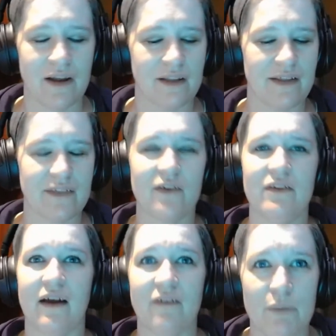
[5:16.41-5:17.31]
that they'll
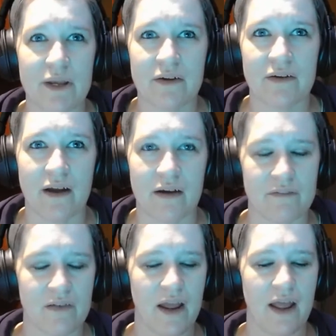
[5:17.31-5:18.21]
never be good enough,
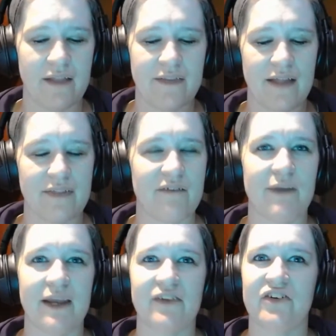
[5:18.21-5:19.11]
that they've
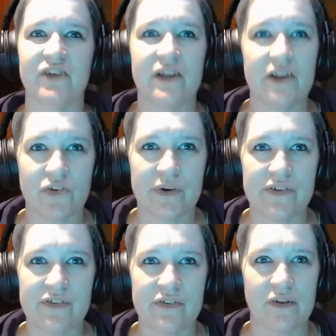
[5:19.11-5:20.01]
made shitty
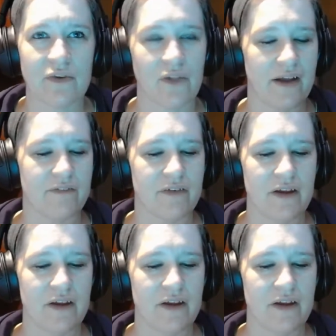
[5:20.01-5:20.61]
choices in their life,